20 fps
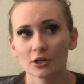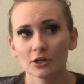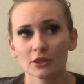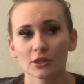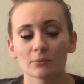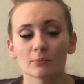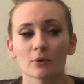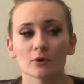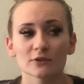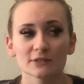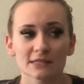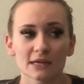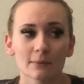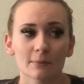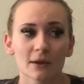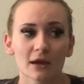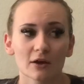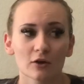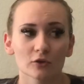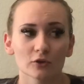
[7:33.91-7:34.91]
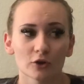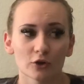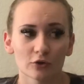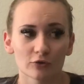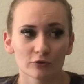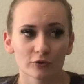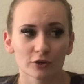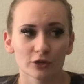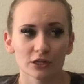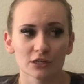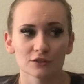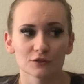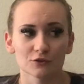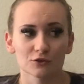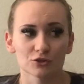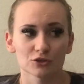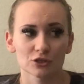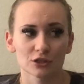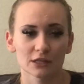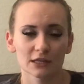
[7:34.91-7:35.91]
the most I'm held over is
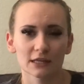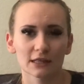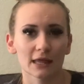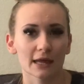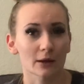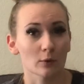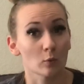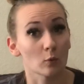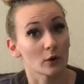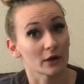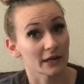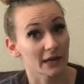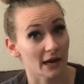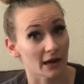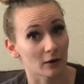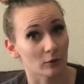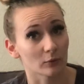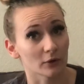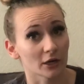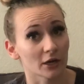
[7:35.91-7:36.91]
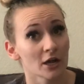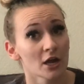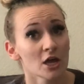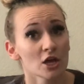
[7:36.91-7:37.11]
usually like 1 hour,